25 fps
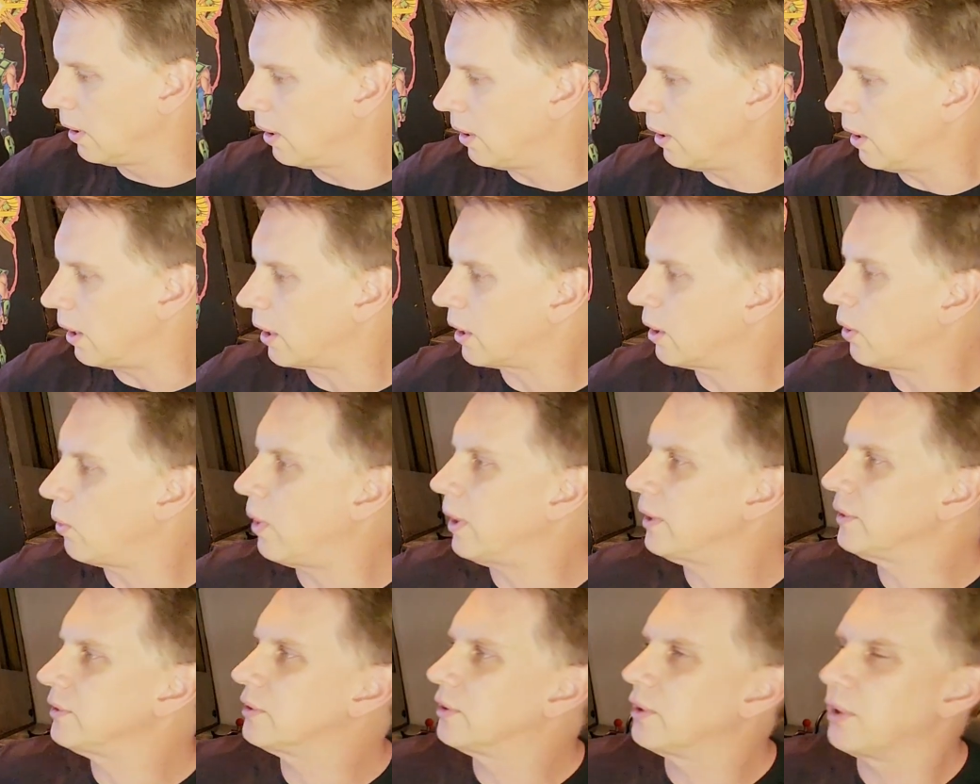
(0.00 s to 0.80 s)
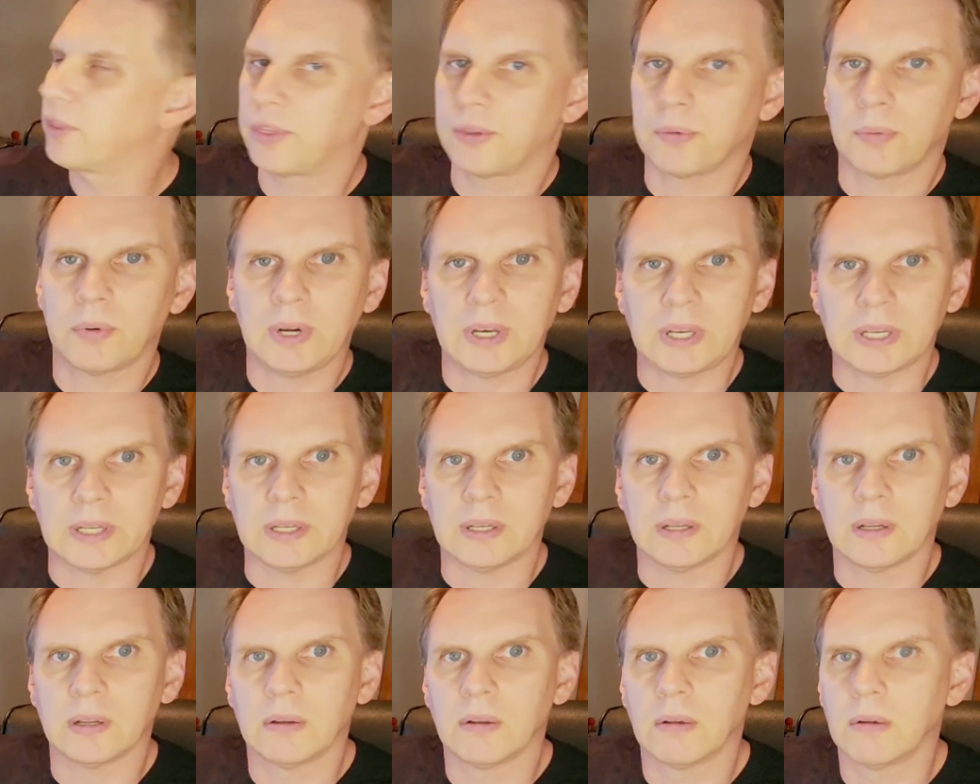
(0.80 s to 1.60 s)
a Quest 3?
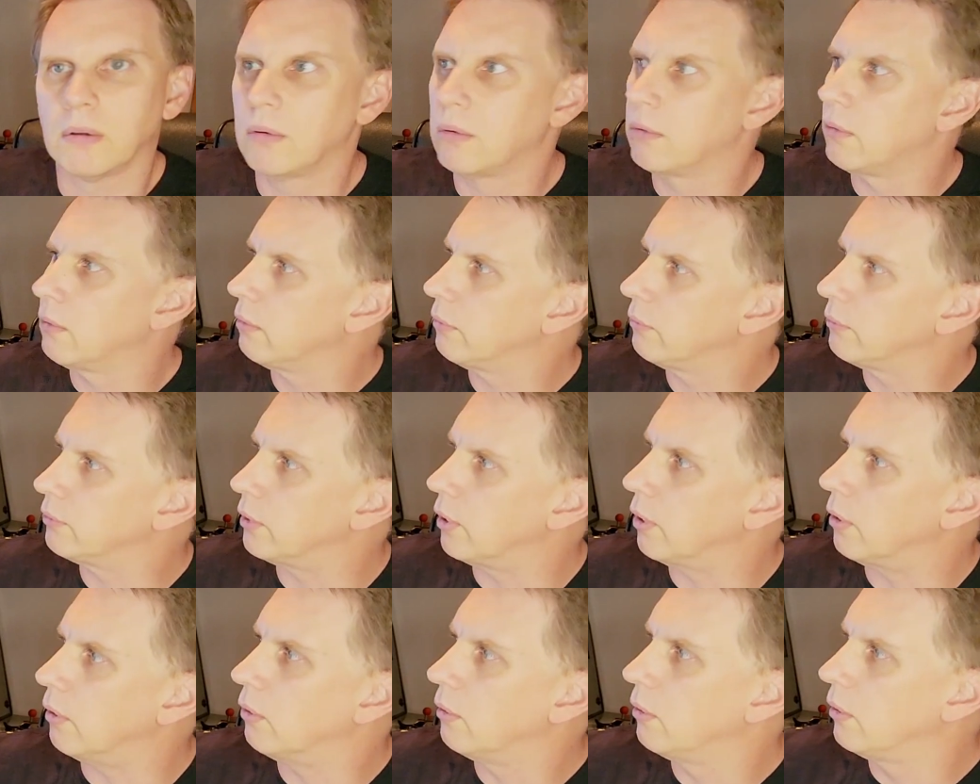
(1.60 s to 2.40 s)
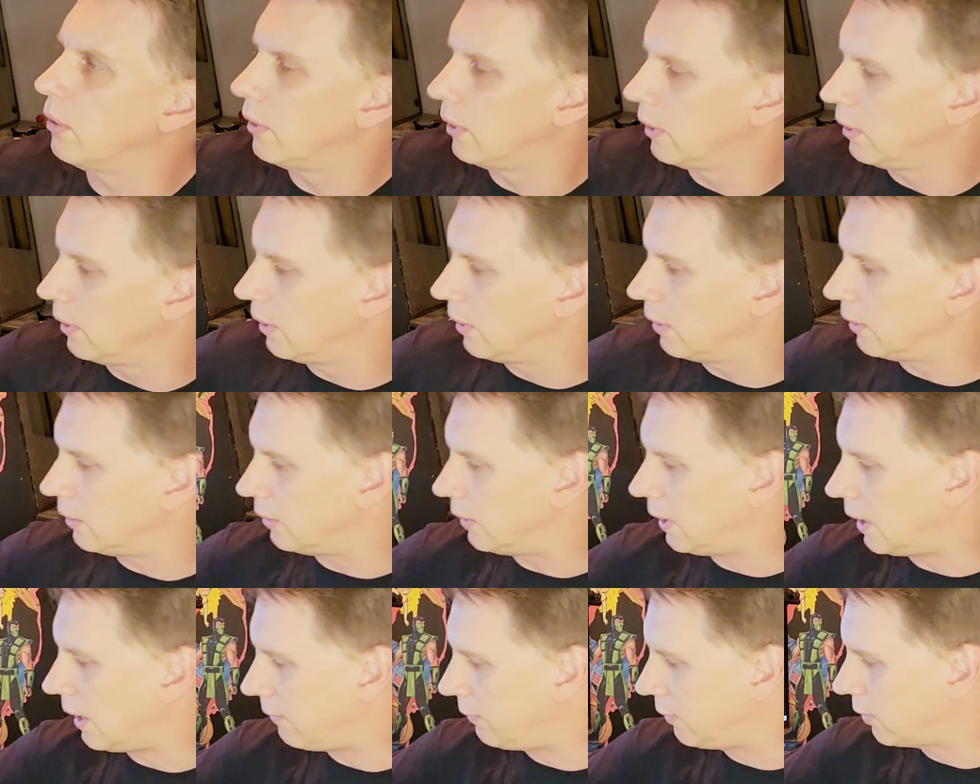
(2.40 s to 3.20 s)
So
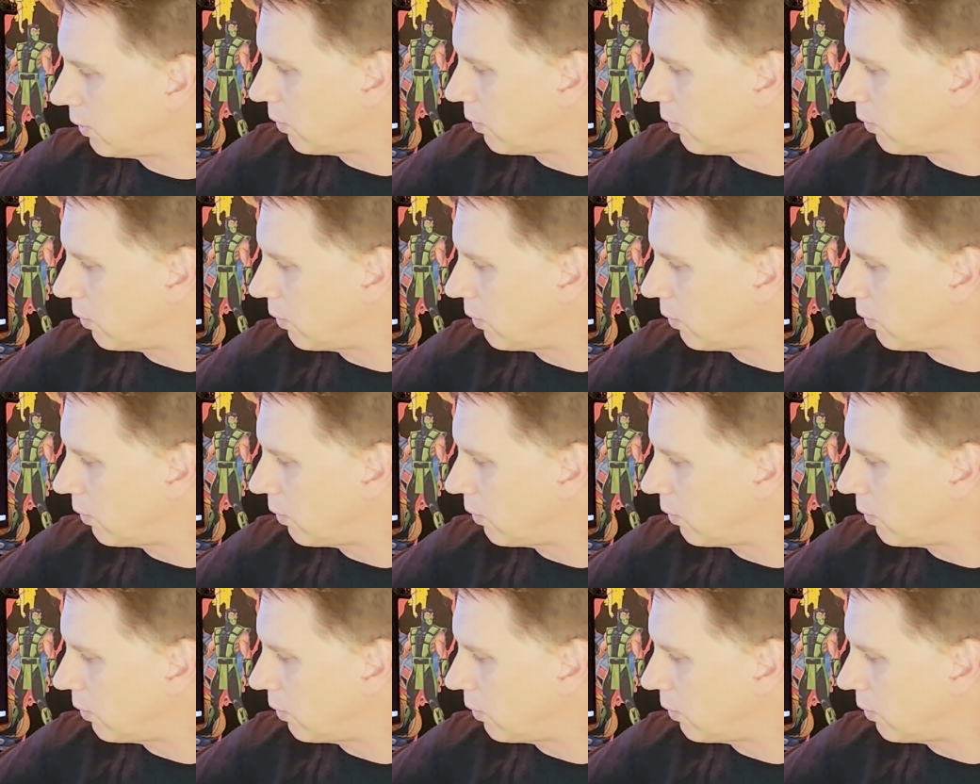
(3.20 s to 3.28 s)
you have your